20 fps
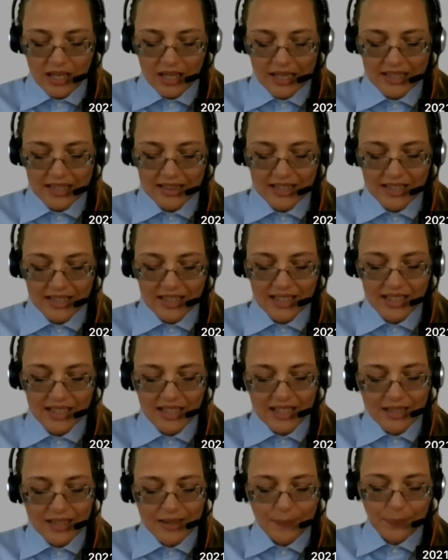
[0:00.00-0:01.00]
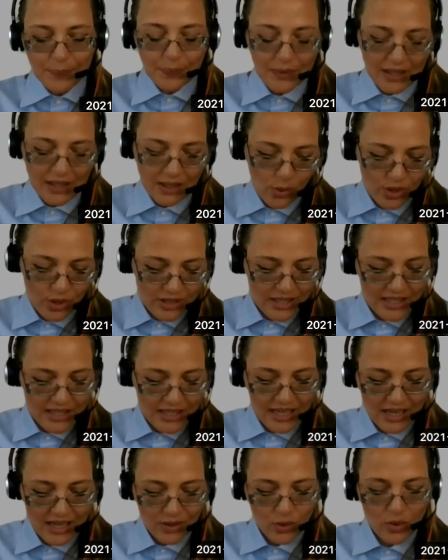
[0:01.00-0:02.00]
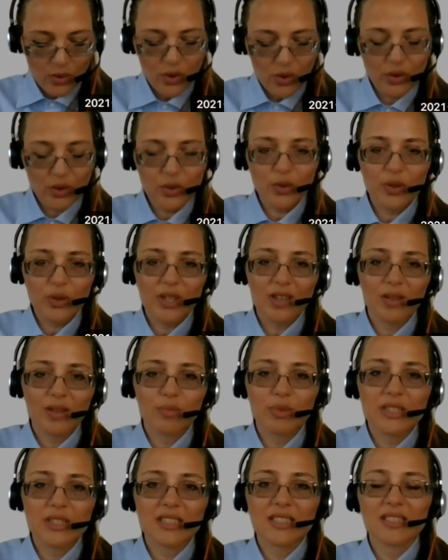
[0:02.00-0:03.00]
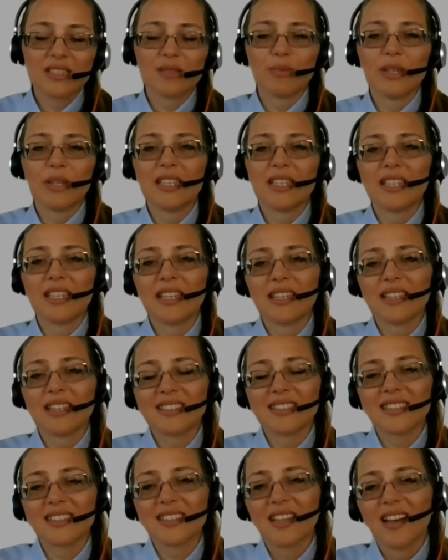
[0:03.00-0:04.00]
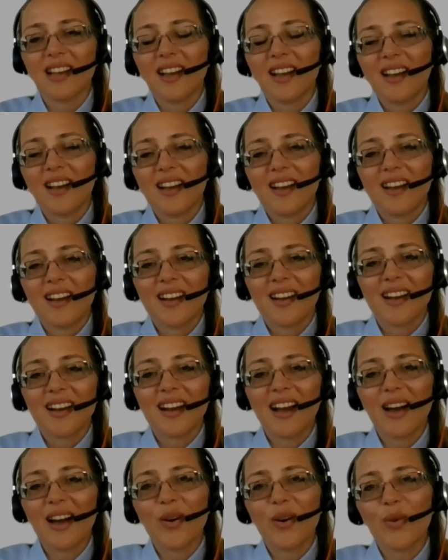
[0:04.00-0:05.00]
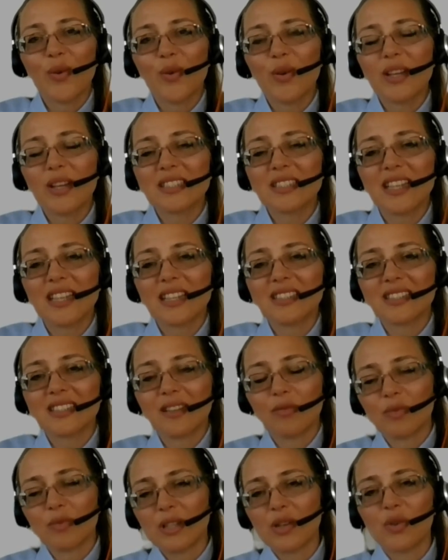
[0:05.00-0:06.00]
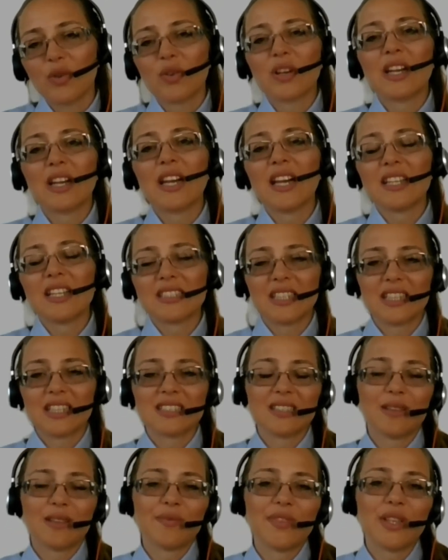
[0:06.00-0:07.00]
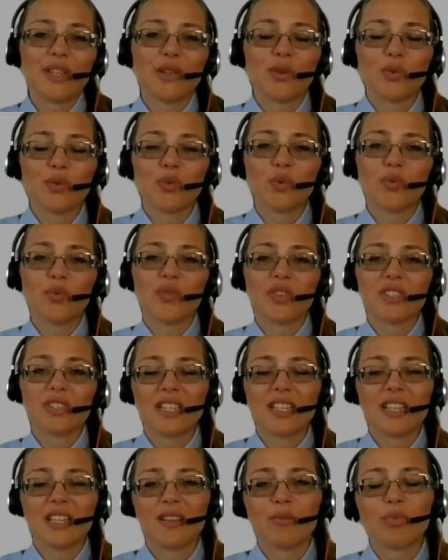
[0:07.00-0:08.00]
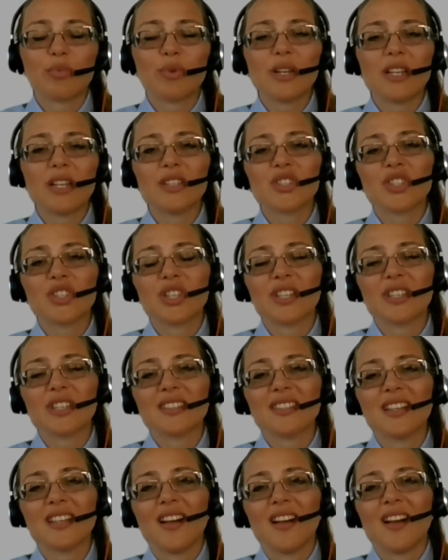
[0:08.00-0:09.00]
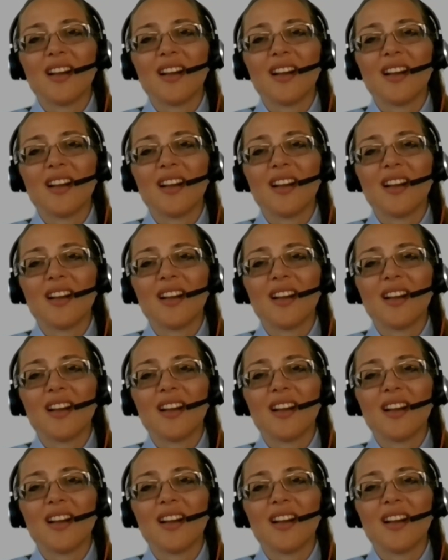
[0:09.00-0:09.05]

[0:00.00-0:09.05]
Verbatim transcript: And then ordering alcohol during a business meetings, how is that something okay? Is that something you do for celebration?